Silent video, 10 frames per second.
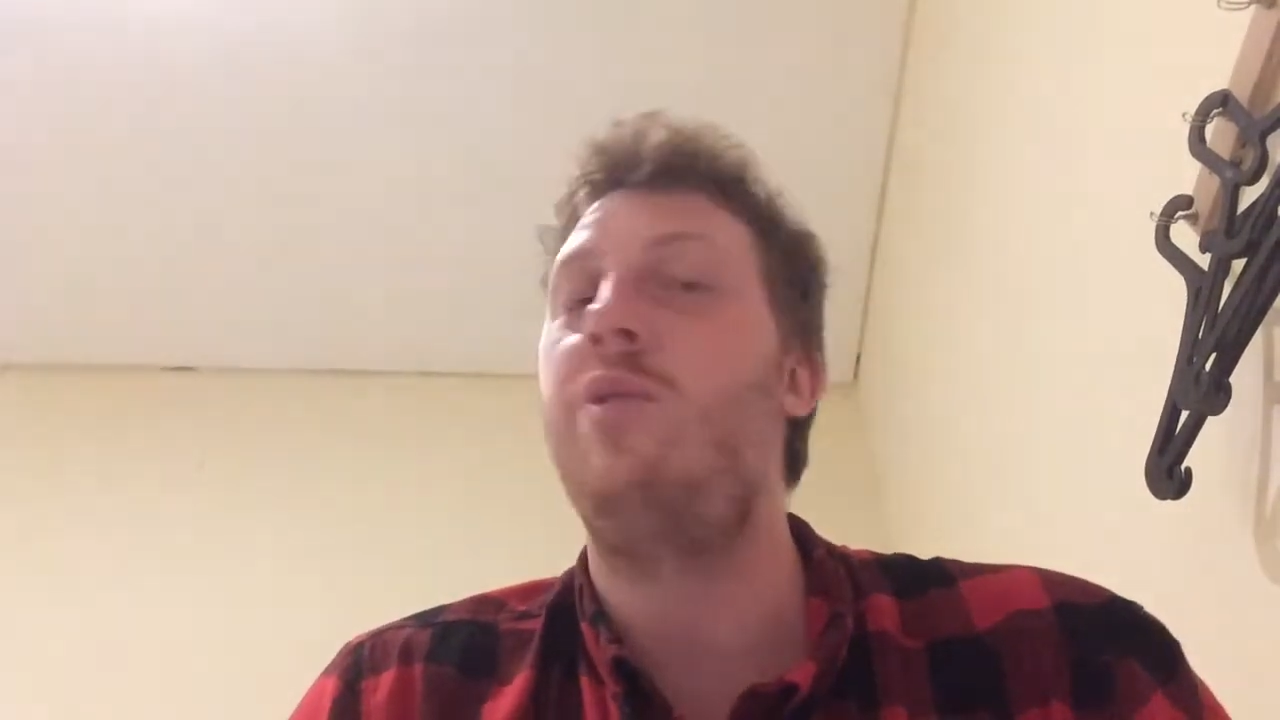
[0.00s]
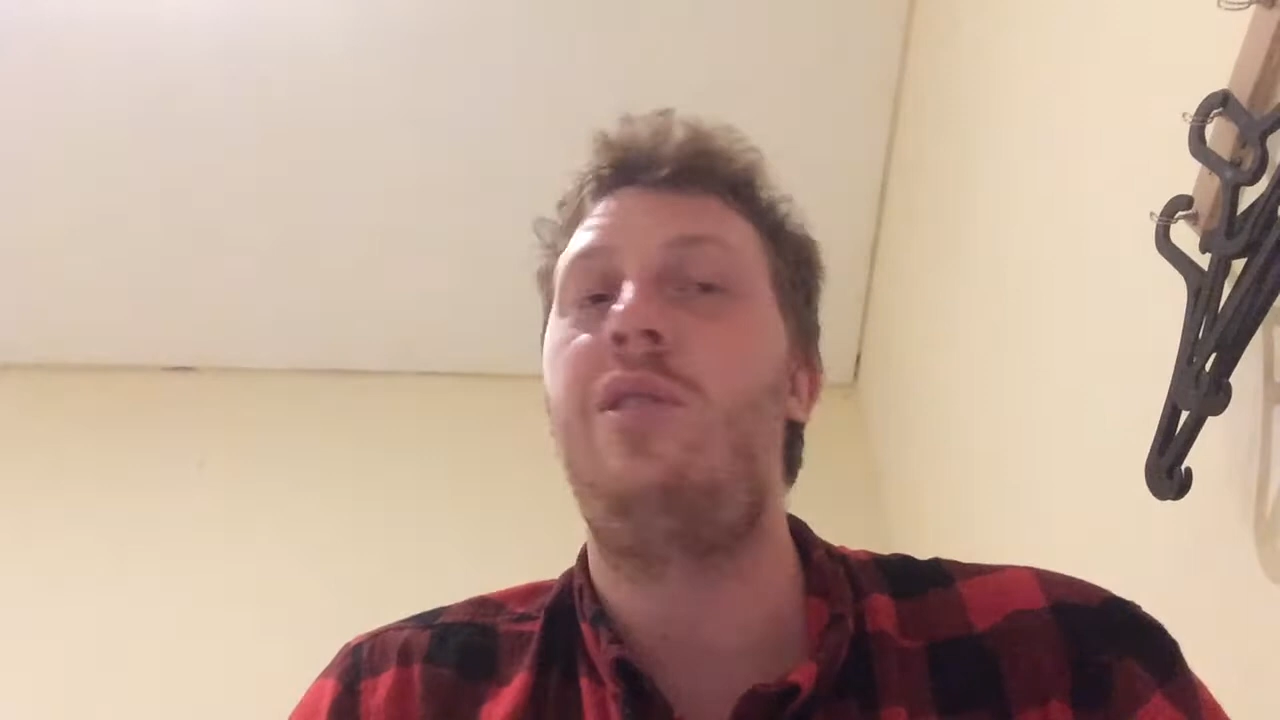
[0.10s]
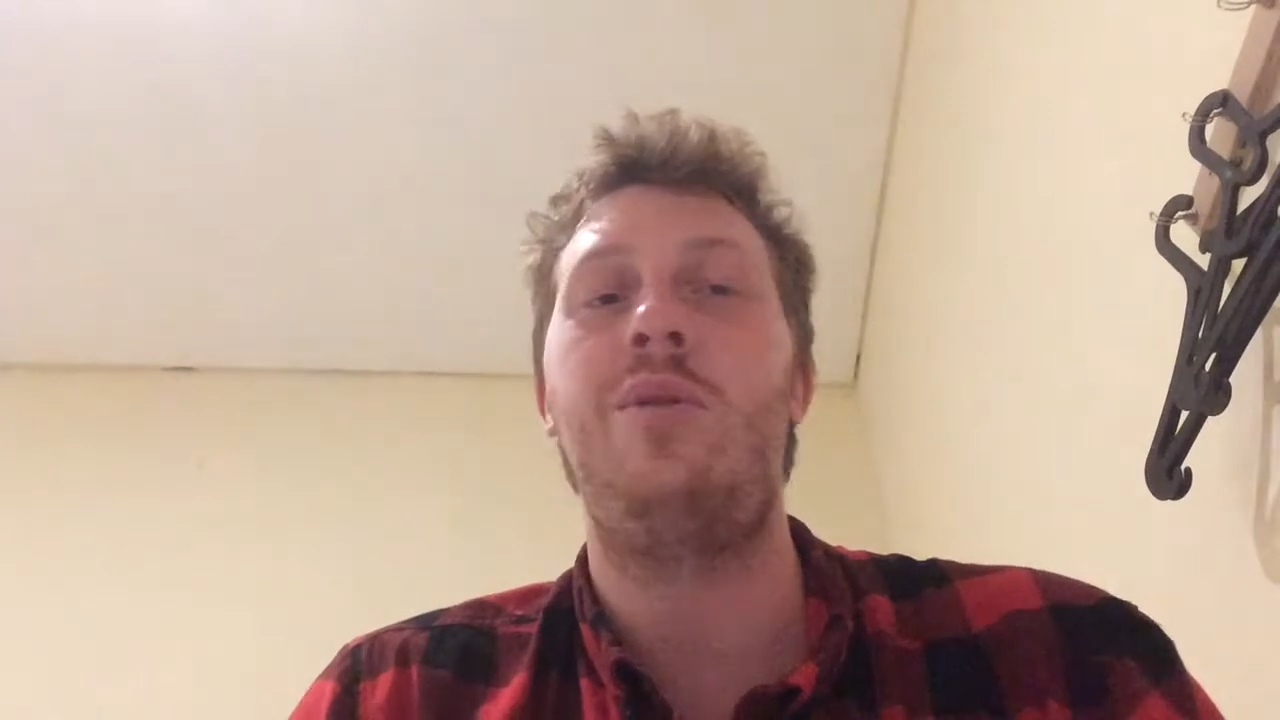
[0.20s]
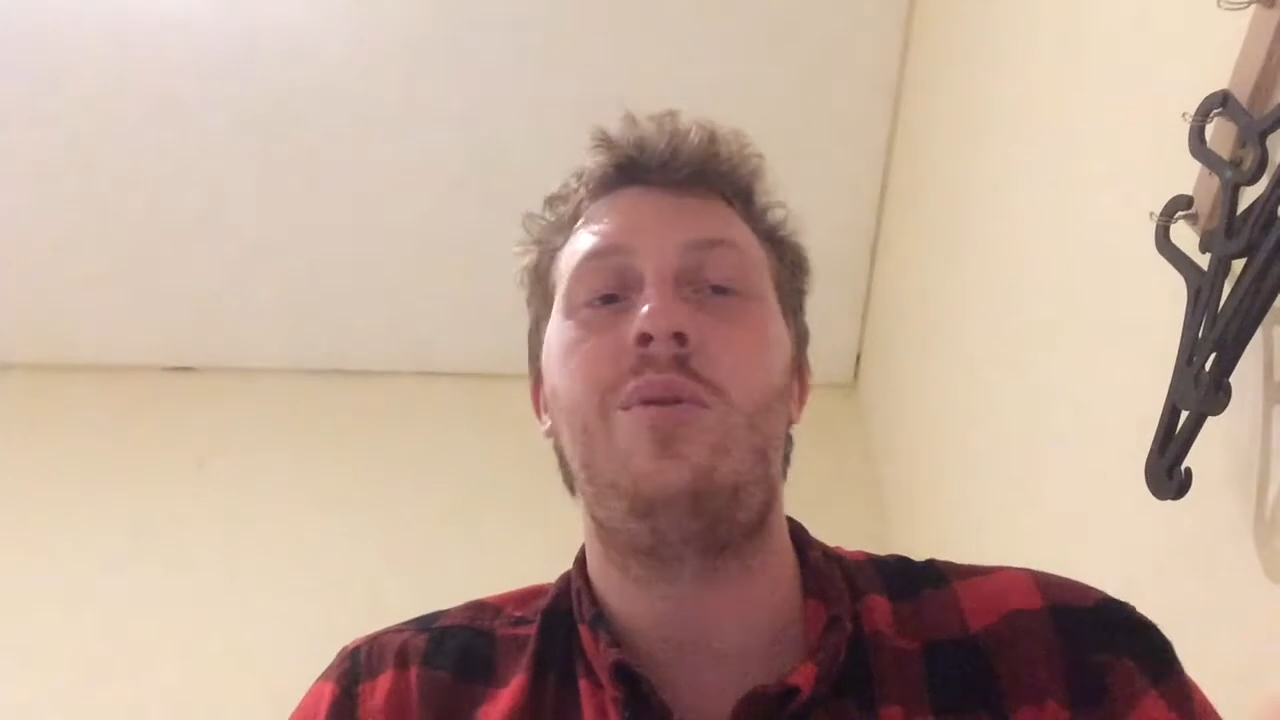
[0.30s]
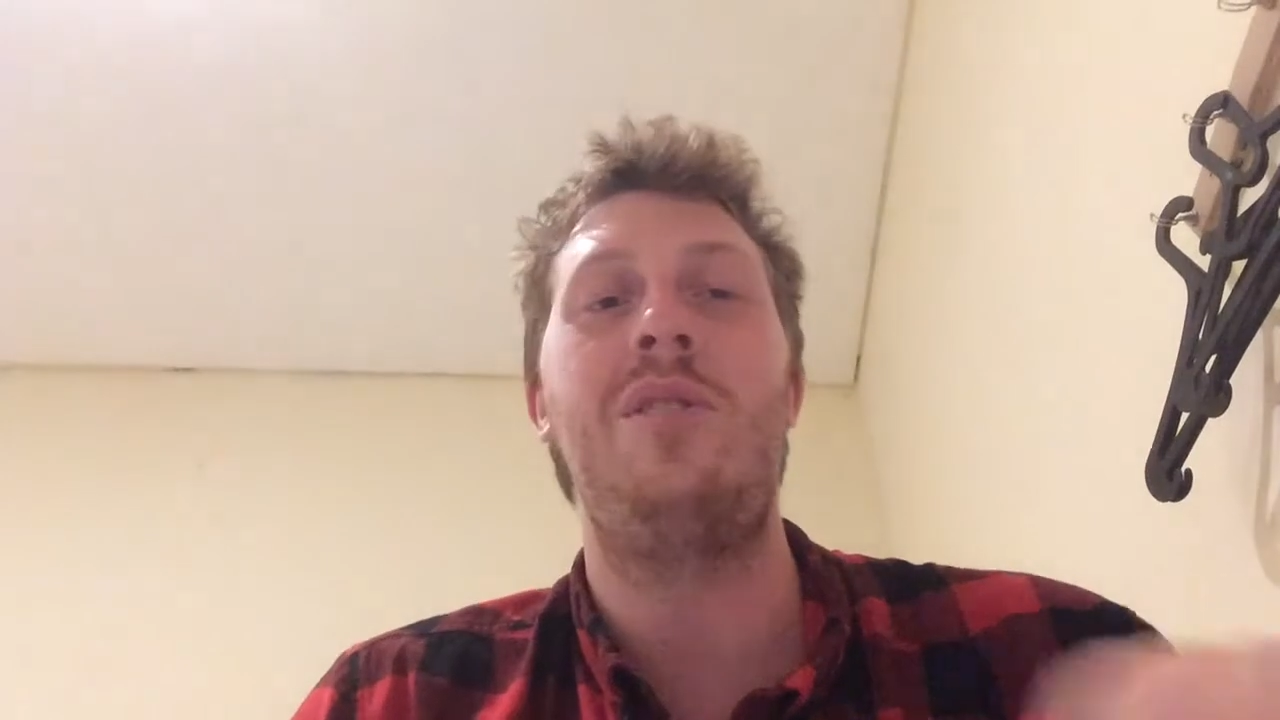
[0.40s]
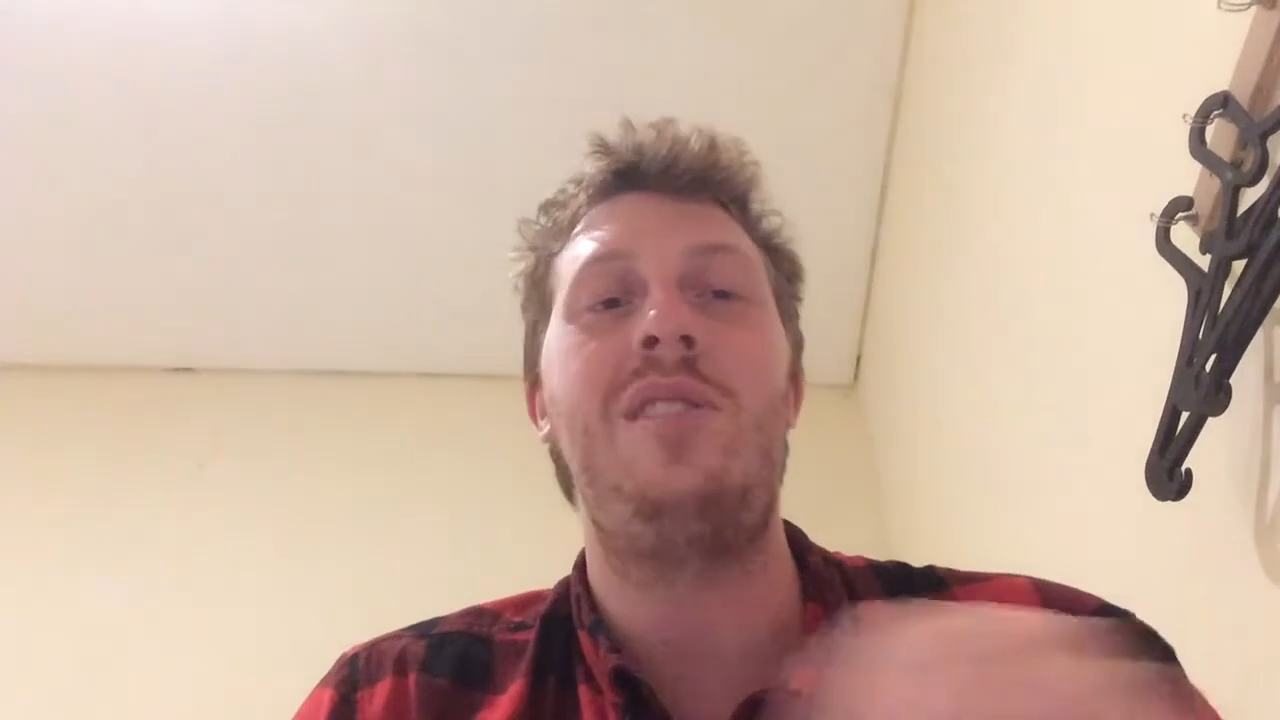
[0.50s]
restore